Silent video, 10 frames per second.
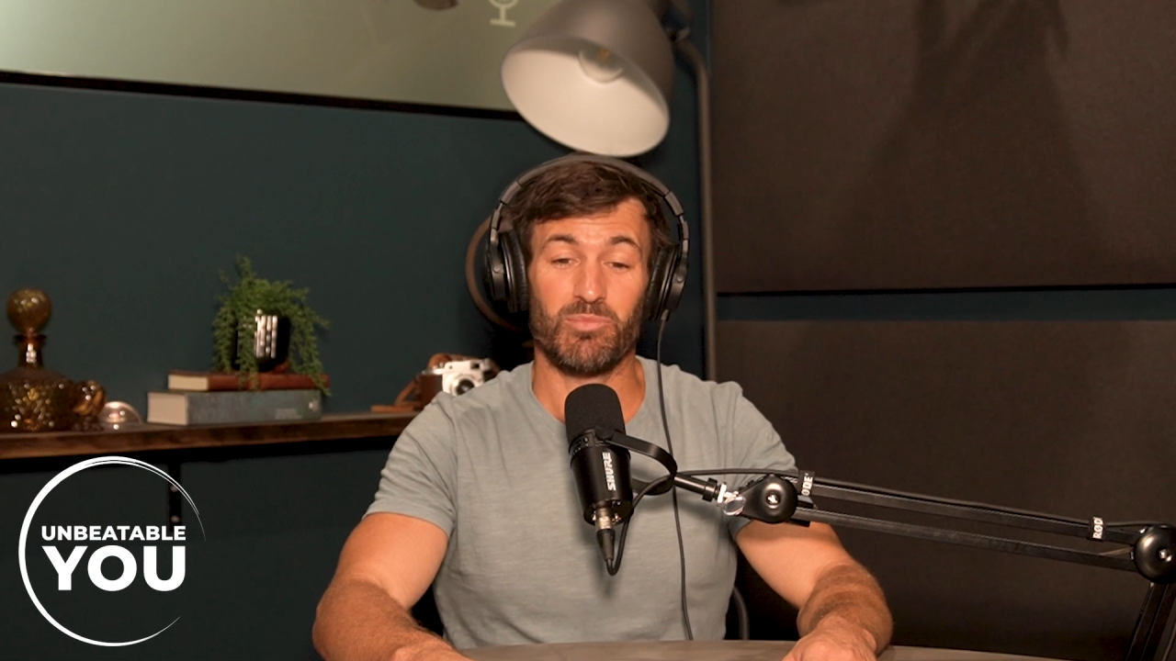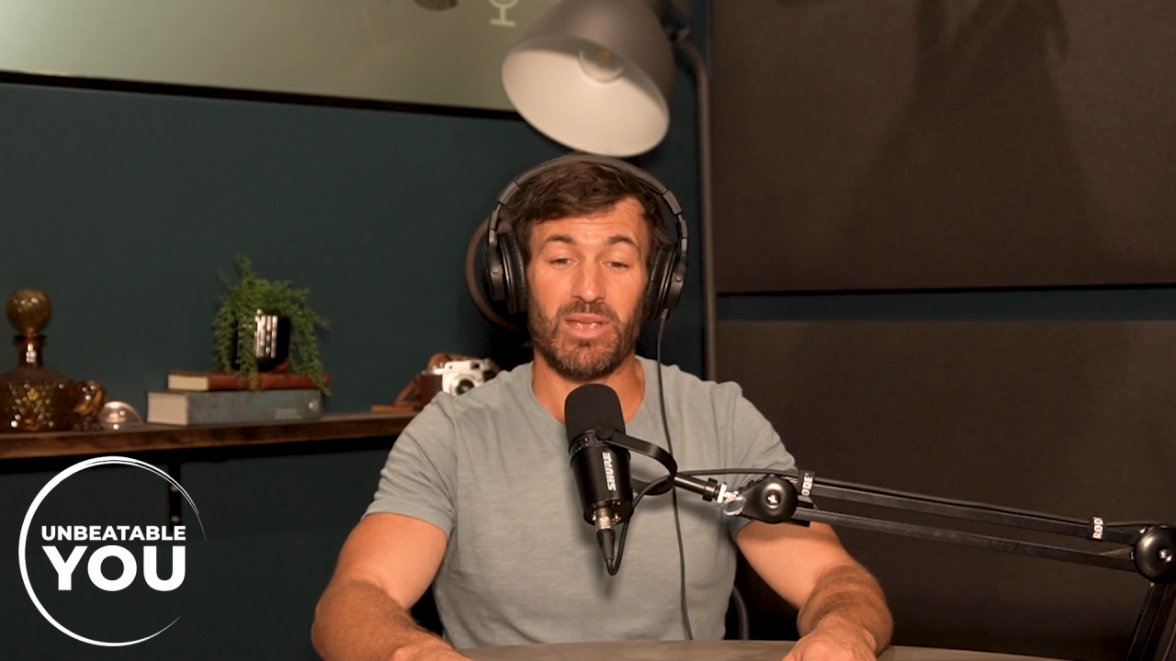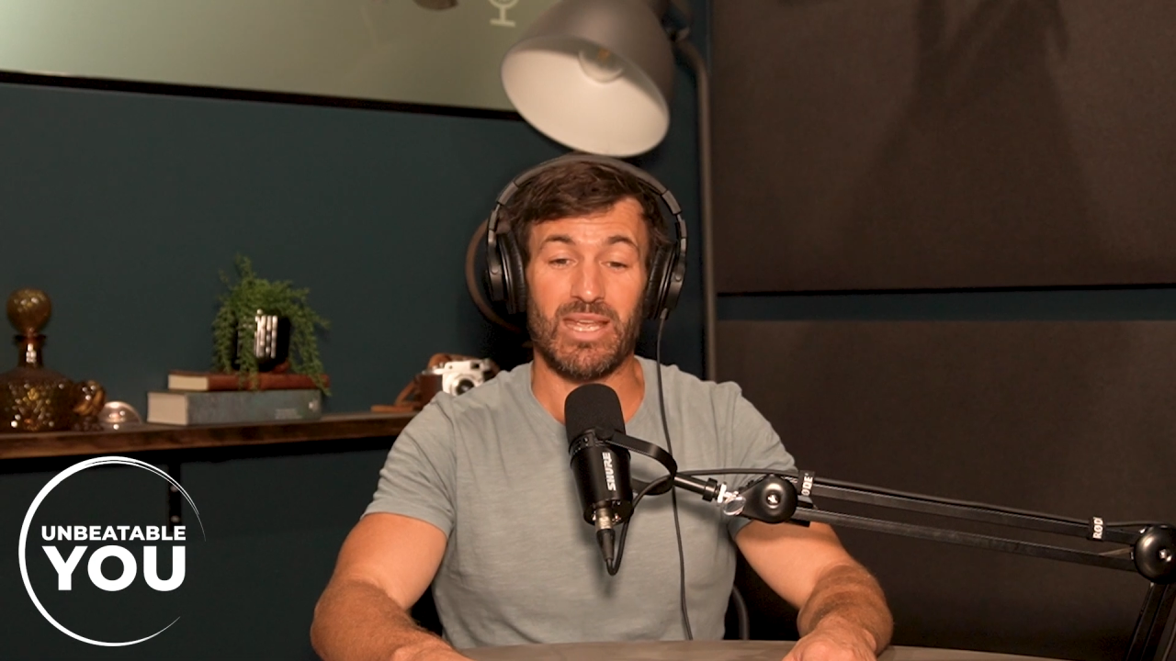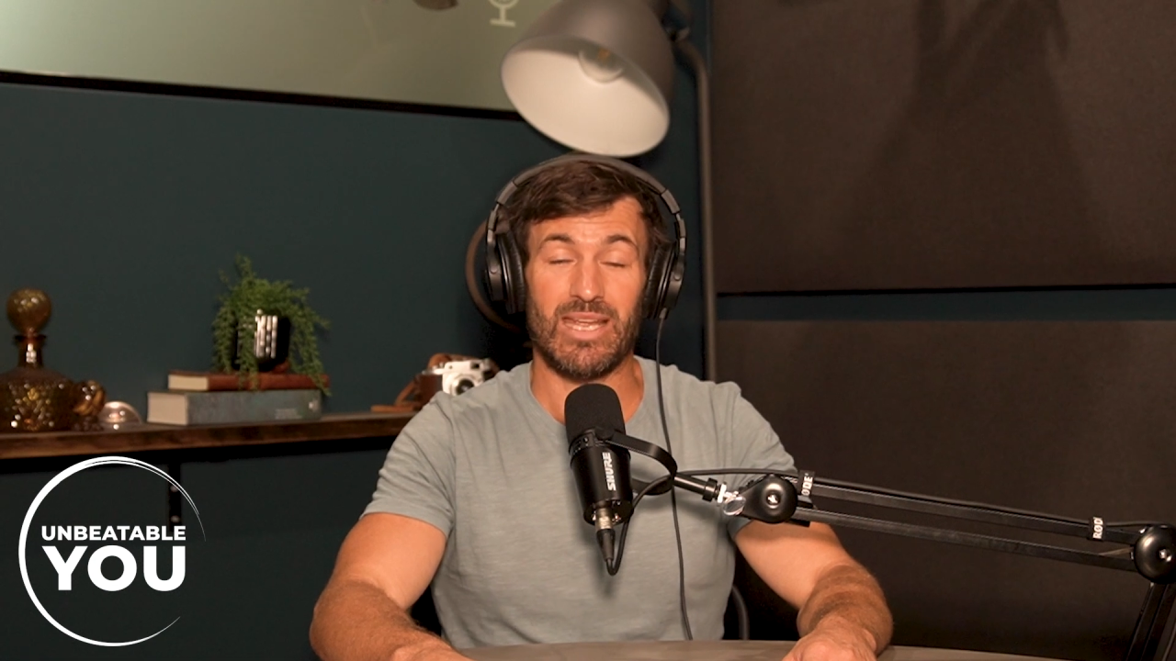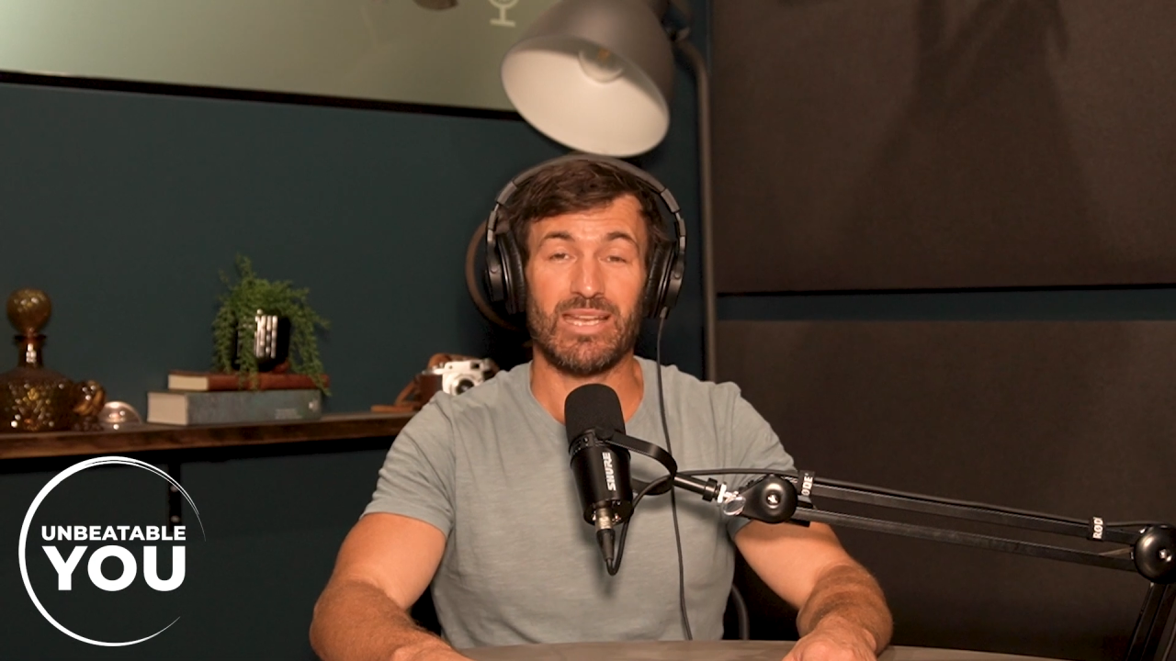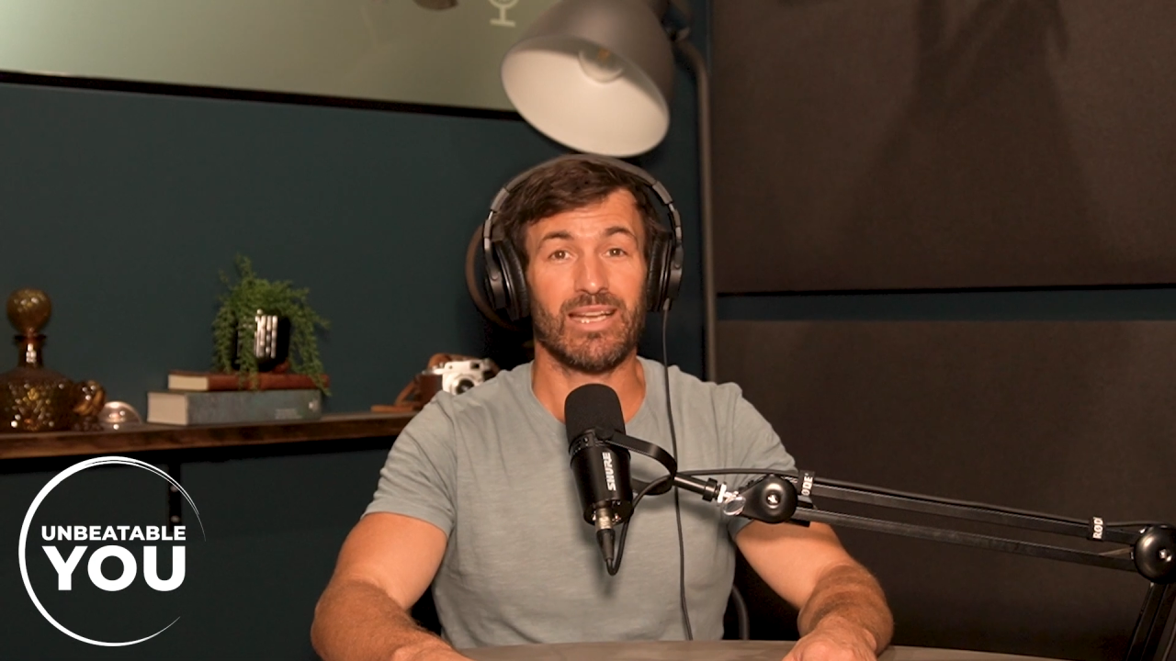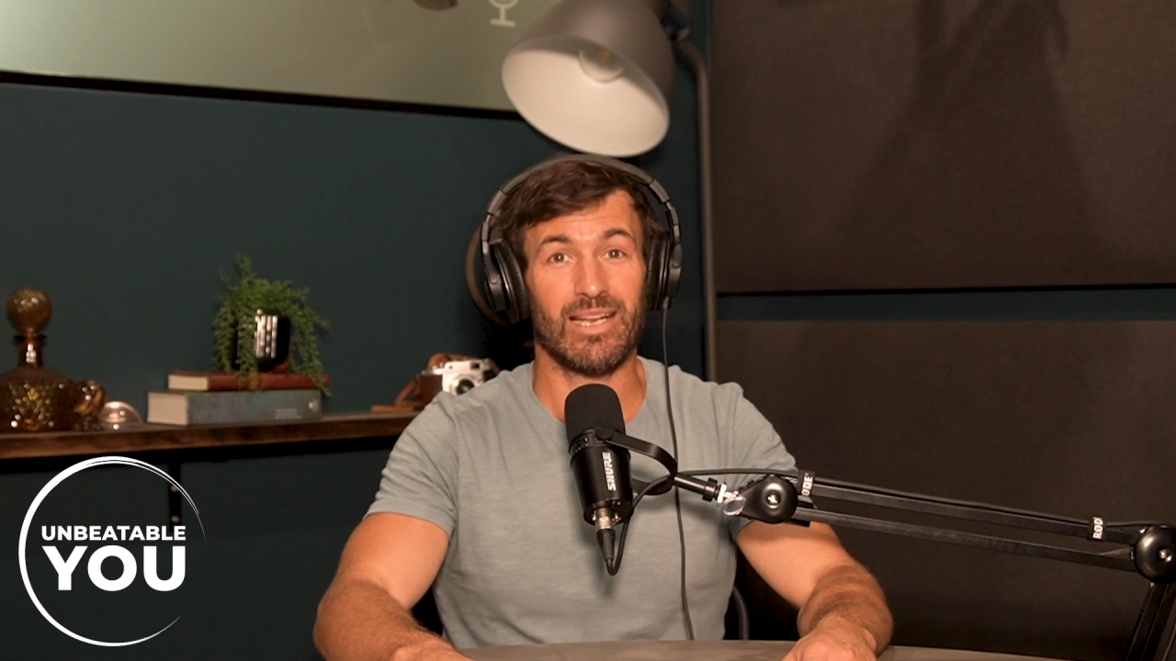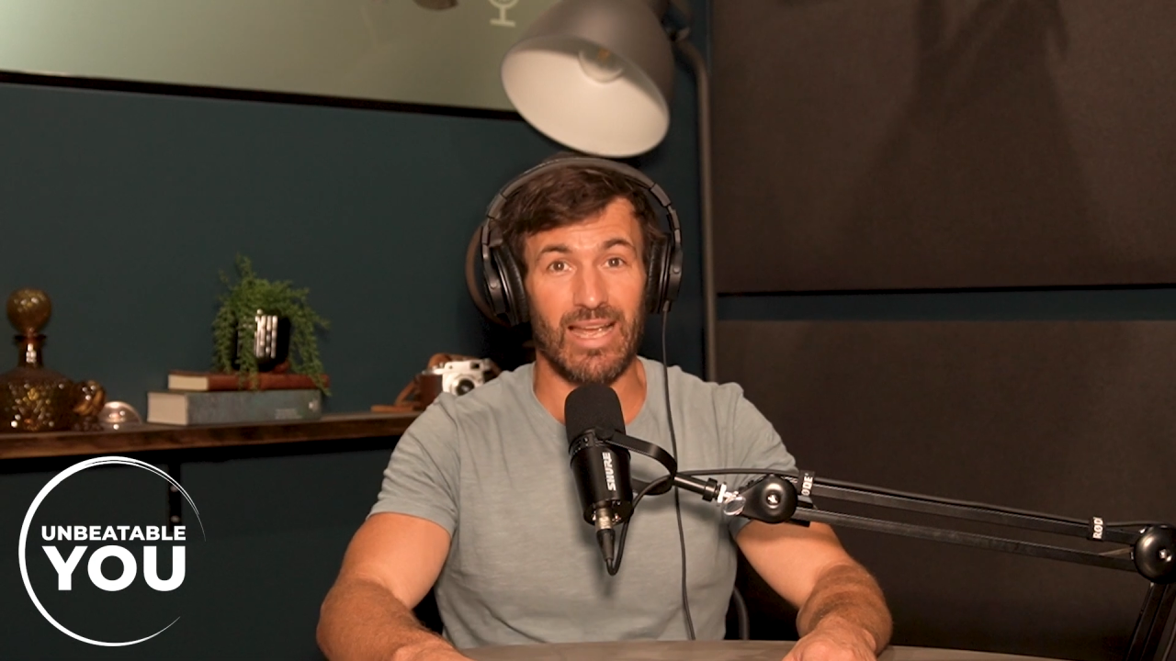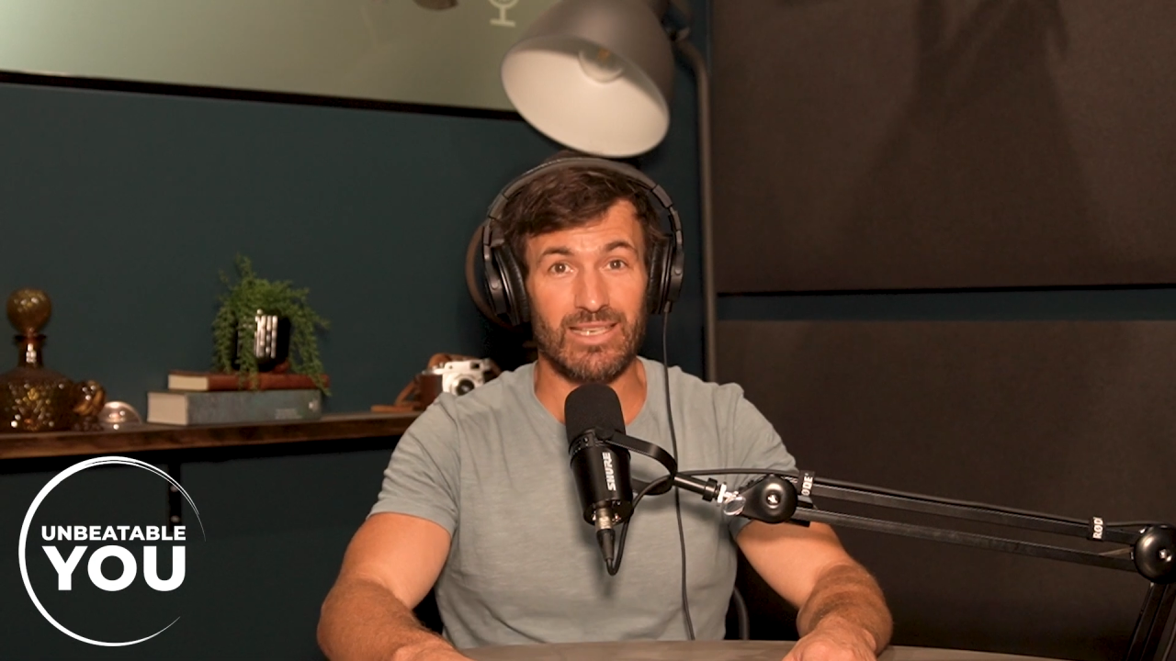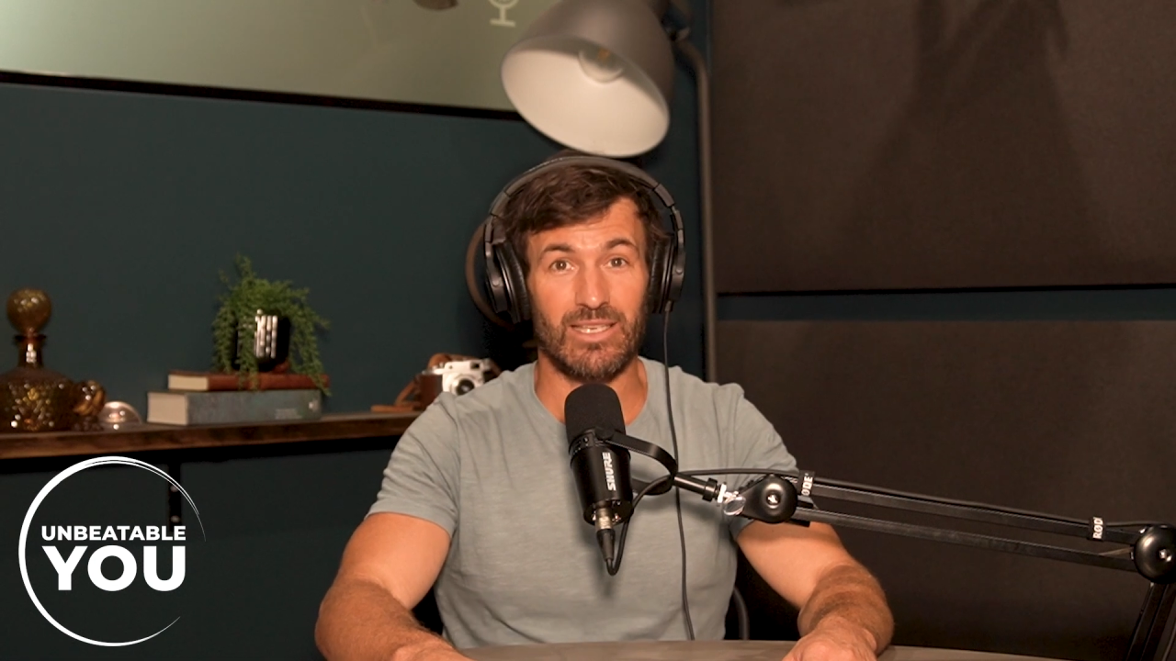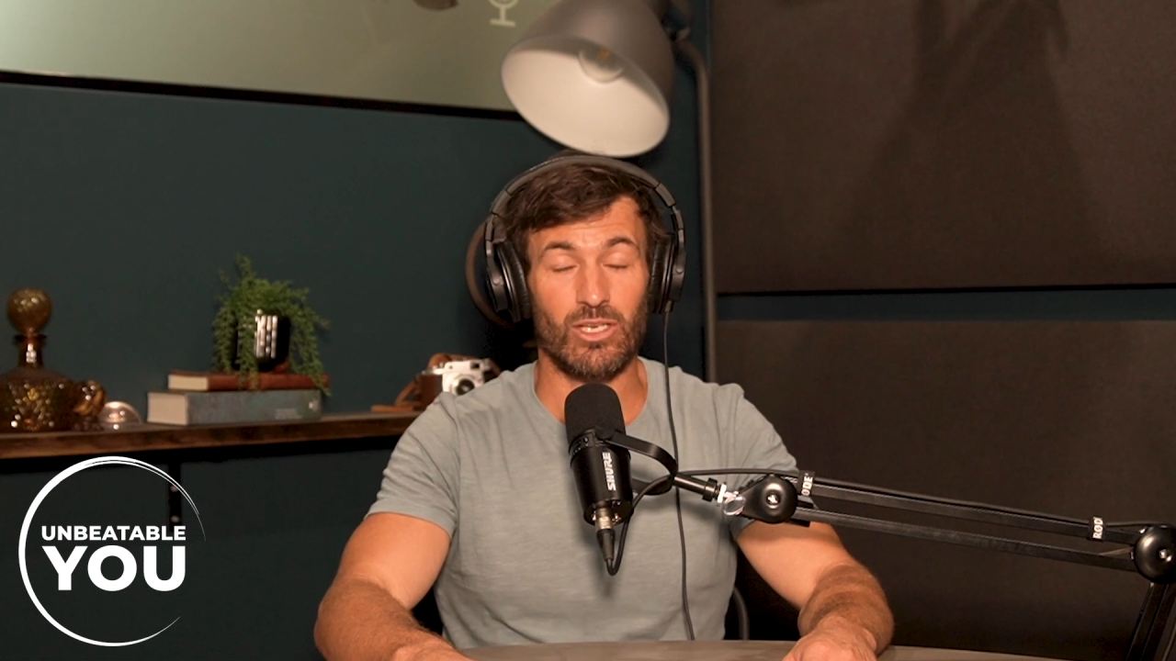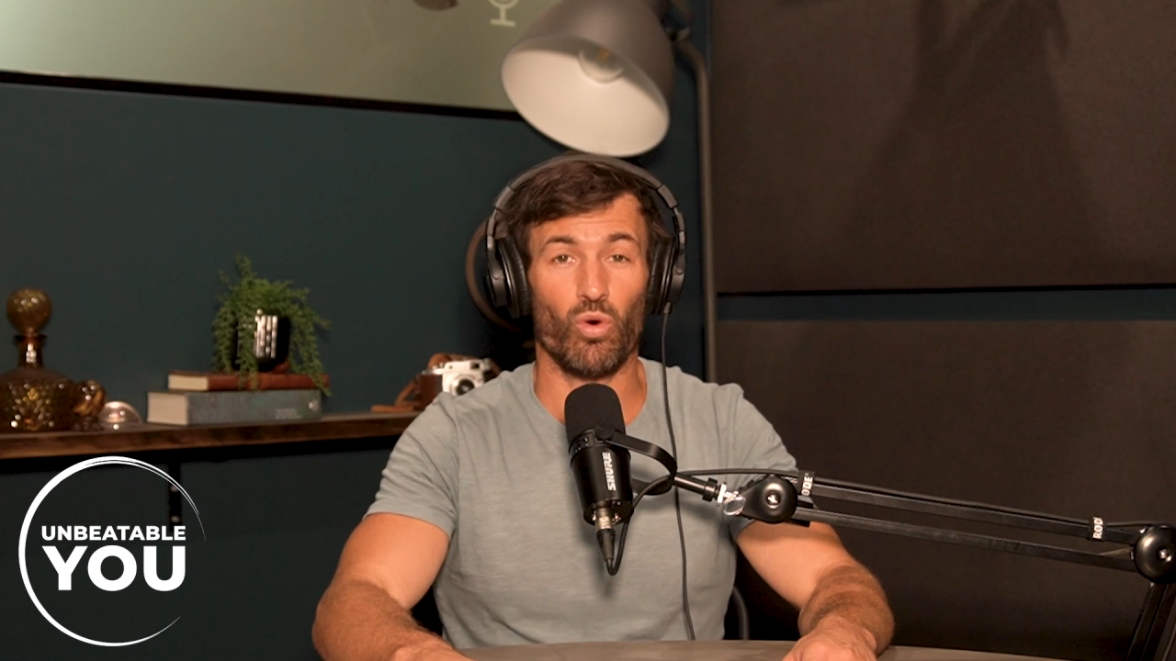be neglected